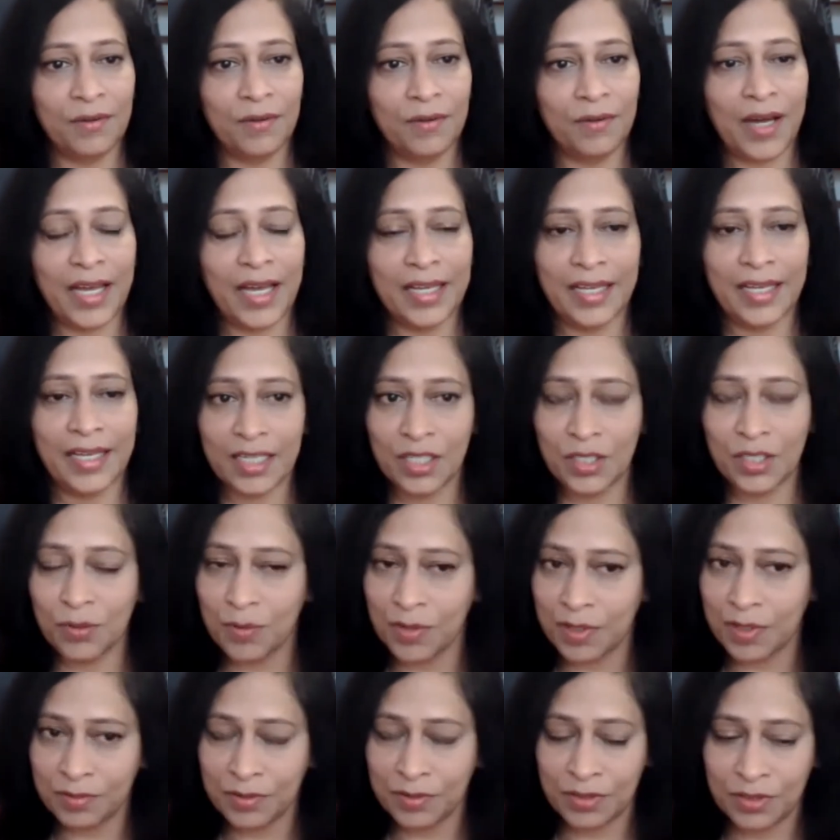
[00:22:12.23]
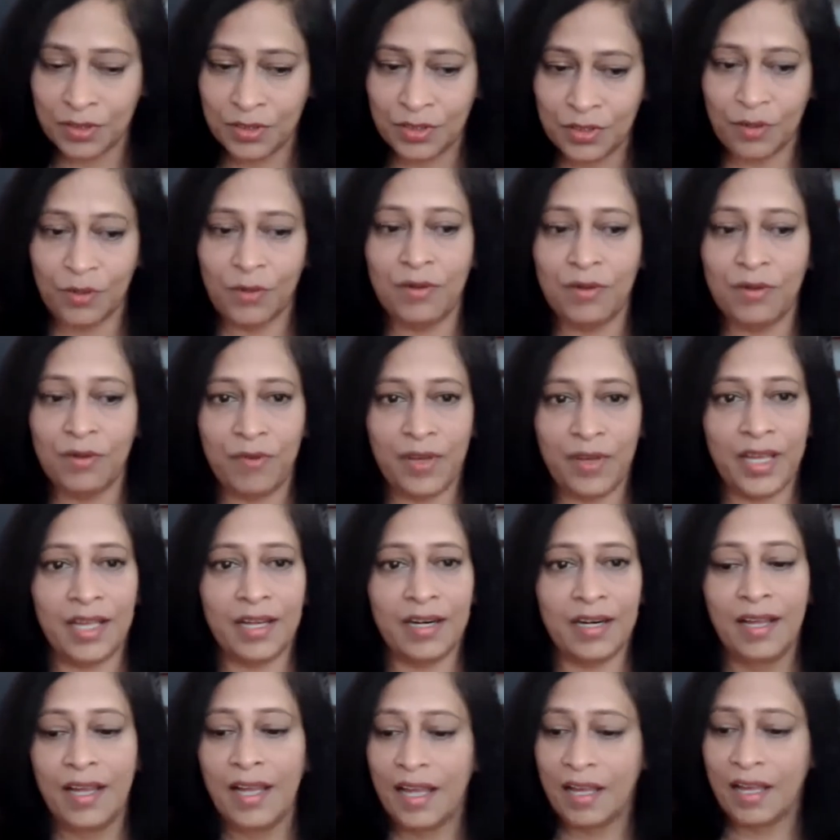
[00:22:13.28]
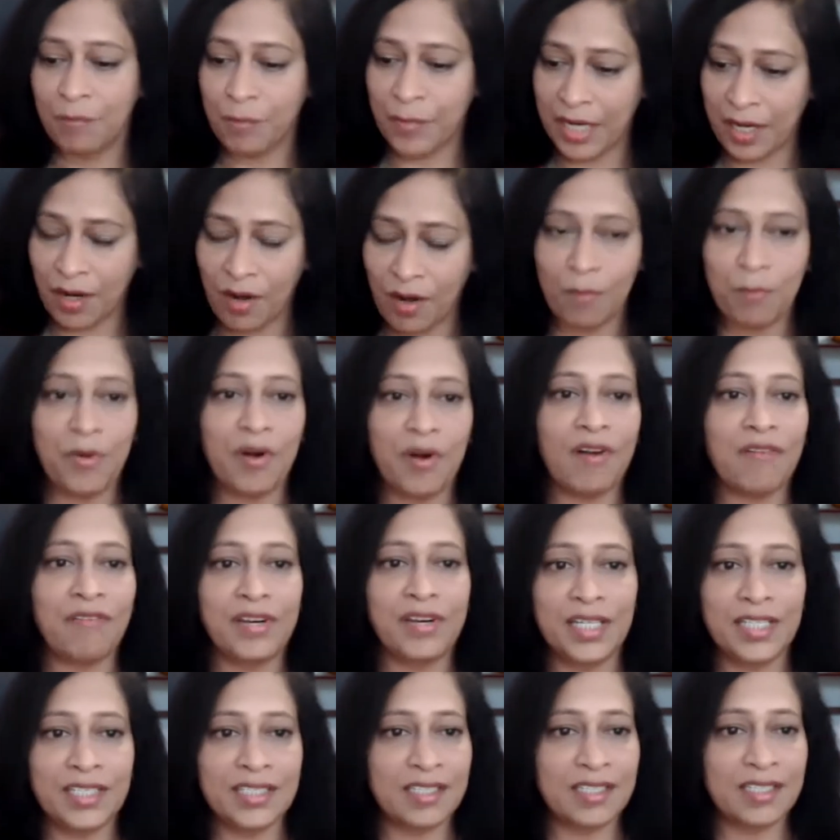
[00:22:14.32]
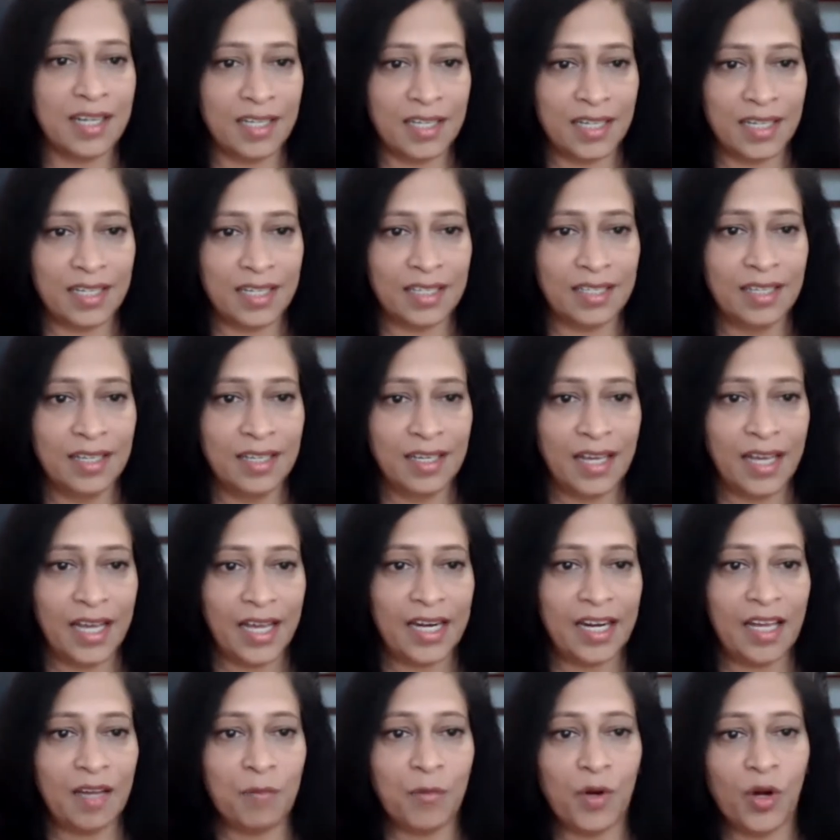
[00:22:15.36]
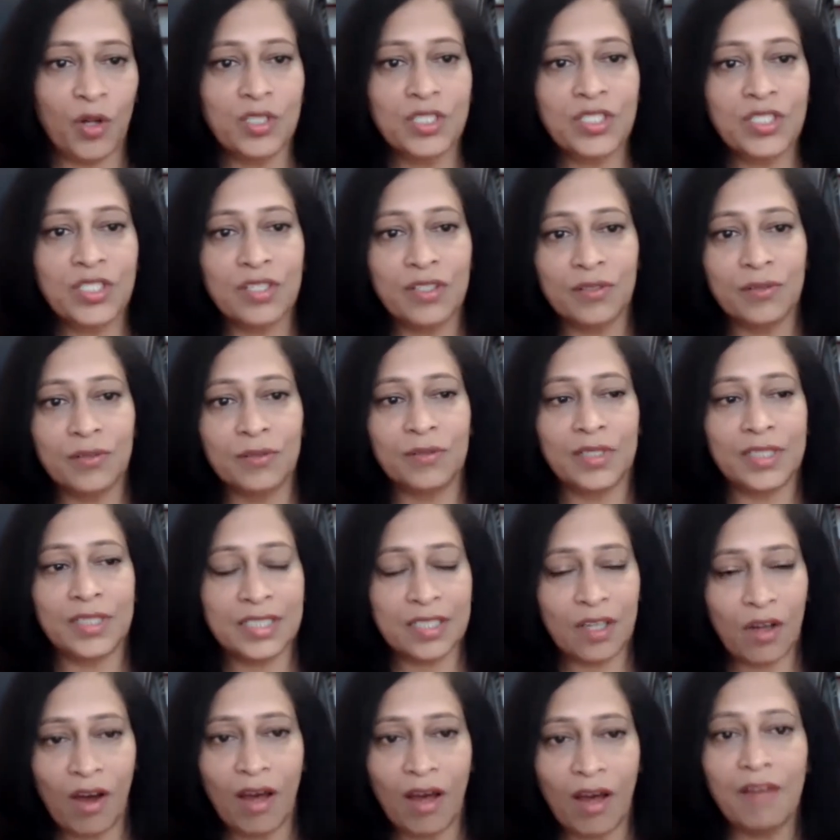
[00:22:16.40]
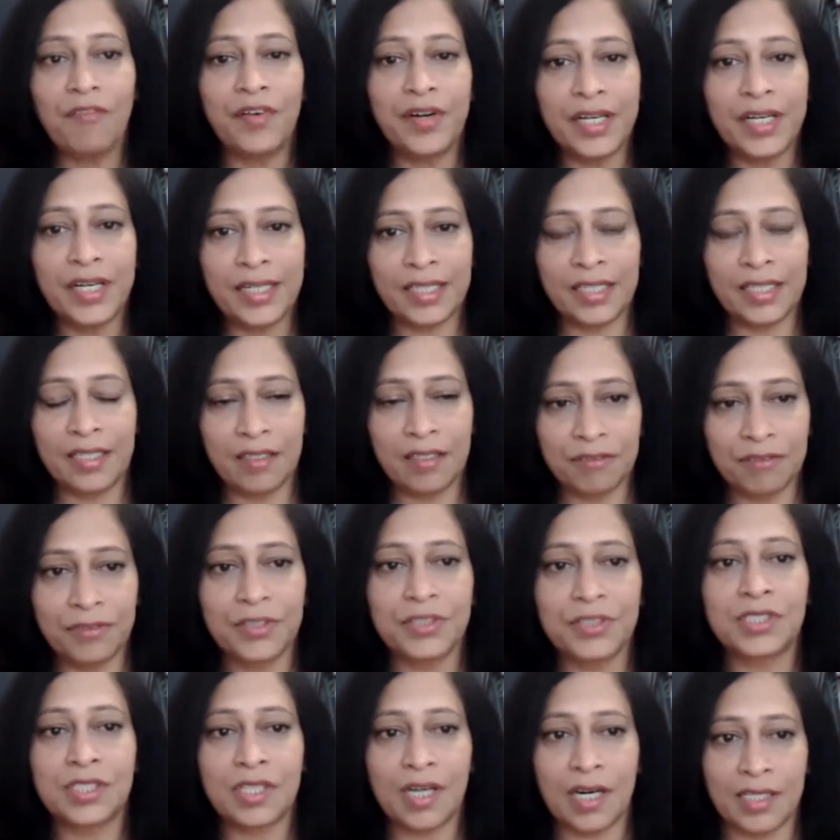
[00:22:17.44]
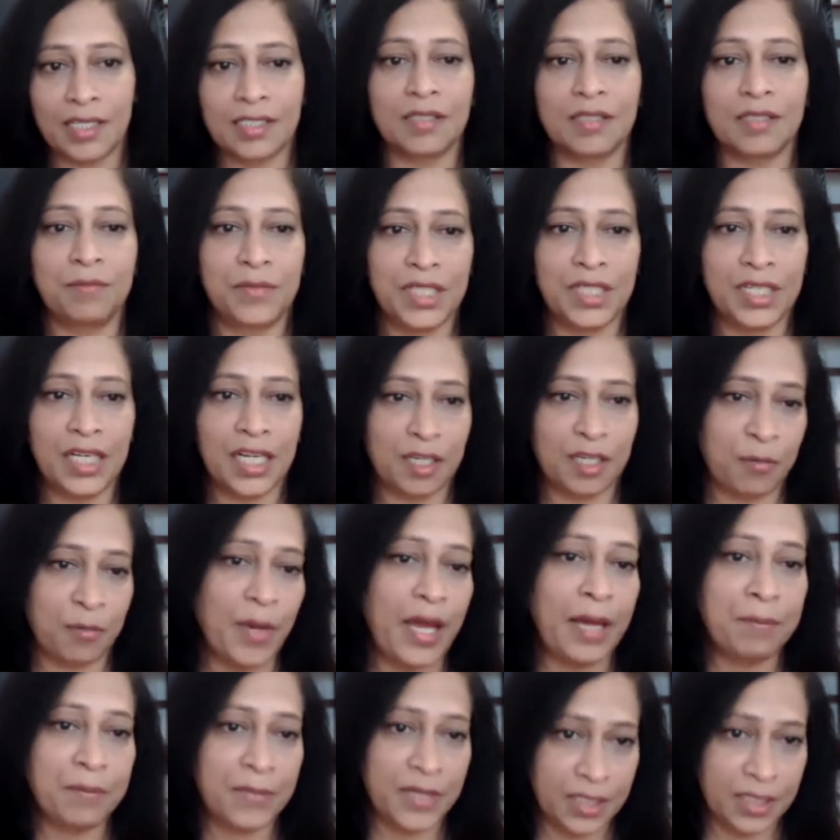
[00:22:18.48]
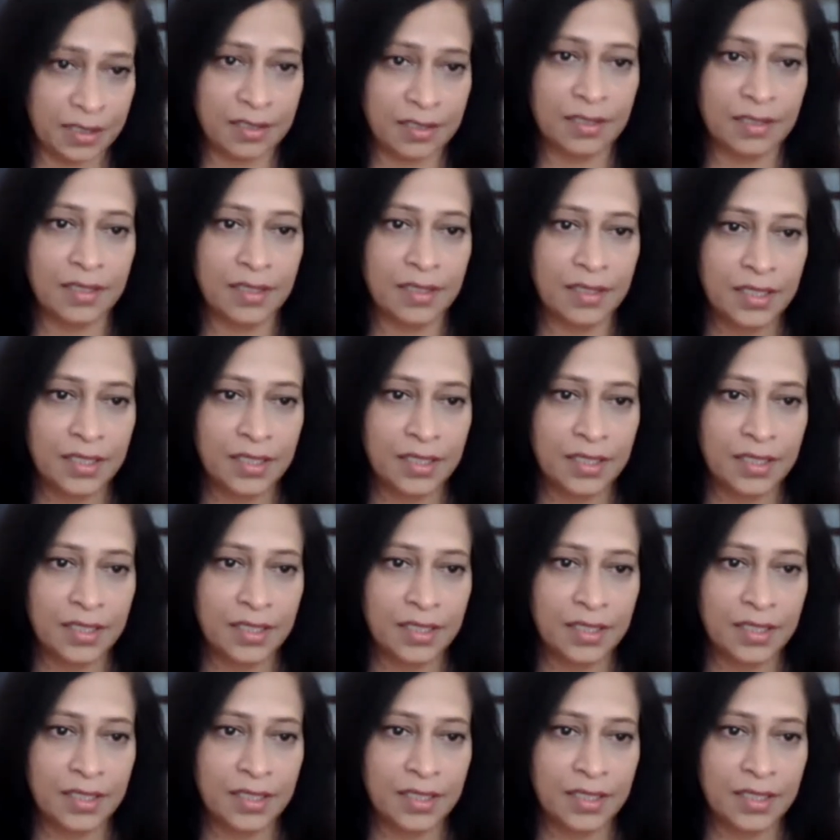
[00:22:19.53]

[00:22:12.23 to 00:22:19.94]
I get to a zone where my nonprofit is running and I'm also confident enough to start something like PamTen.